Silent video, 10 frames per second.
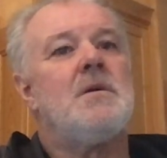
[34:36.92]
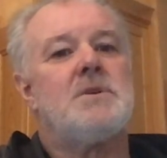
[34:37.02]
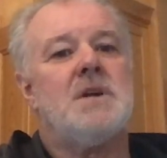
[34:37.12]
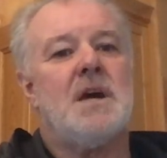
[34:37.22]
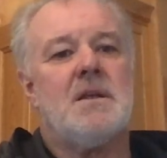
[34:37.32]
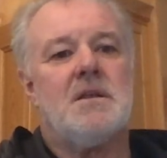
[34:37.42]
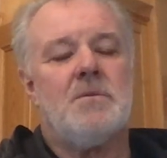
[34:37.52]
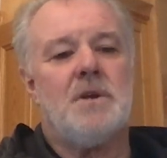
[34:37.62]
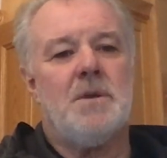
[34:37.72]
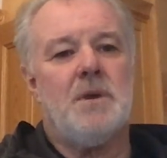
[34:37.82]
Trying to think
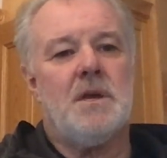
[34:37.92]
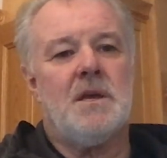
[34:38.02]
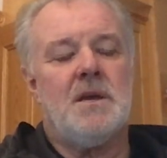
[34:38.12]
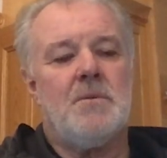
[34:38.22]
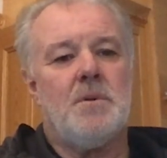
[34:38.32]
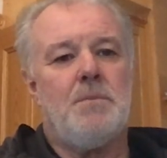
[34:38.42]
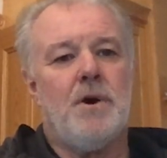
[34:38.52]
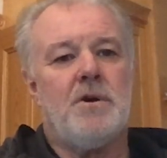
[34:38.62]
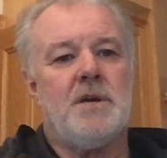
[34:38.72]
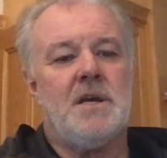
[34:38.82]
when he came to
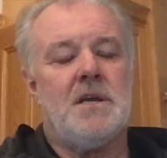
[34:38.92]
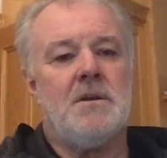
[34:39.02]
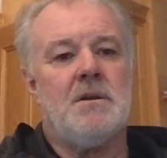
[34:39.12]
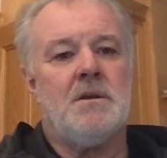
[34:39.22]
Borough in.